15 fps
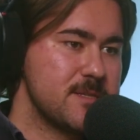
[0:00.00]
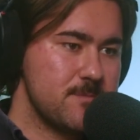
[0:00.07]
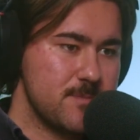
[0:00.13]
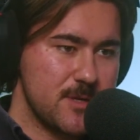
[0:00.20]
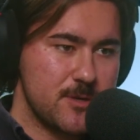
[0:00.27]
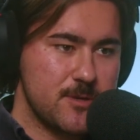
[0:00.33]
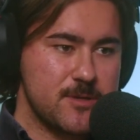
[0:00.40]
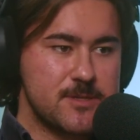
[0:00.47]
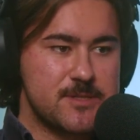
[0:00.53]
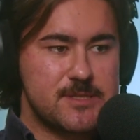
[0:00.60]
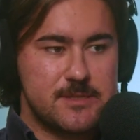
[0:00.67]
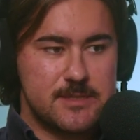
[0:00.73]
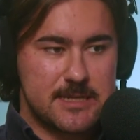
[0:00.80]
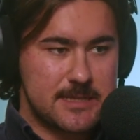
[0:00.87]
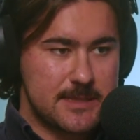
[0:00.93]

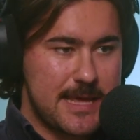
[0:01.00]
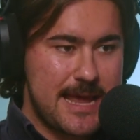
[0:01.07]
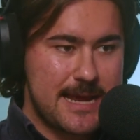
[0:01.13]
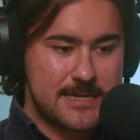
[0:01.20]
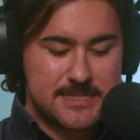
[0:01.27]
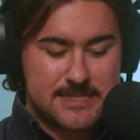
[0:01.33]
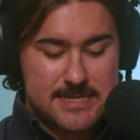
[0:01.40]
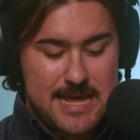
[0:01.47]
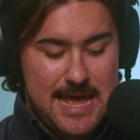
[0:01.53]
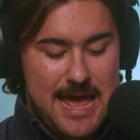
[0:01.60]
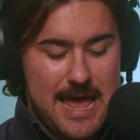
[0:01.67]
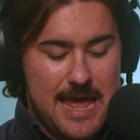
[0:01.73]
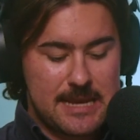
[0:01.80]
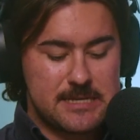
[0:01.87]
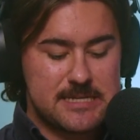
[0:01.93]
abuse, neglect,
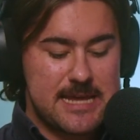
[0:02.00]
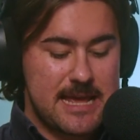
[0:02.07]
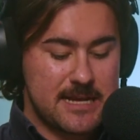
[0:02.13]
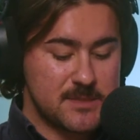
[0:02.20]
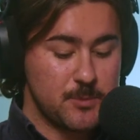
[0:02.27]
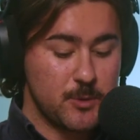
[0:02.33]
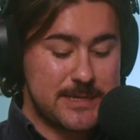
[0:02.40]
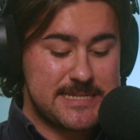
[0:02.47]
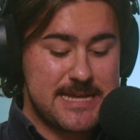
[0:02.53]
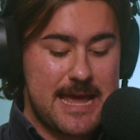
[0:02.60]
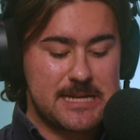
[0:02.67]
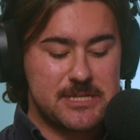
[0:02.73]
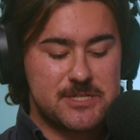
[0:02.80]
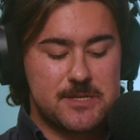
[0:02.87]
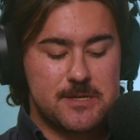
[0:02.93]
and
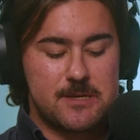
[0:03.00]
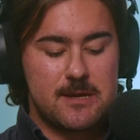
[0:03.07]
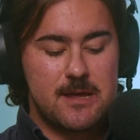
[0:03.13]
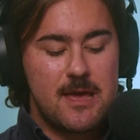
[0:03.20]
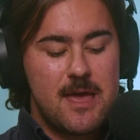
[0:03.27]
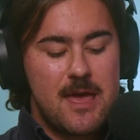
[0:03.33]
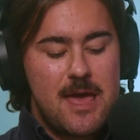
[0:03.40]
exploitation.